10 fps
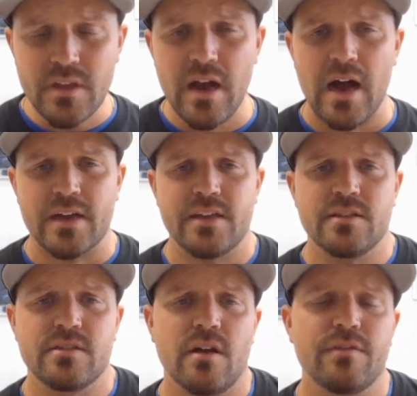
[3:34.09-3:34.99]
hockey
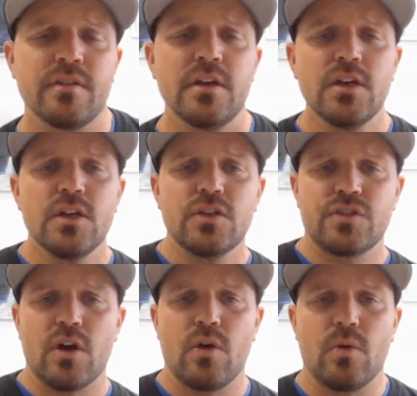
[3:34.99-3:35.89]
and stuff.
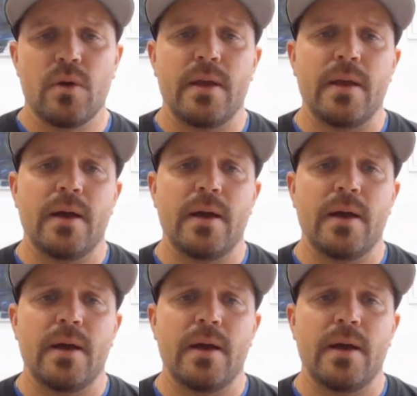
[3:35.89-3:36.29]
So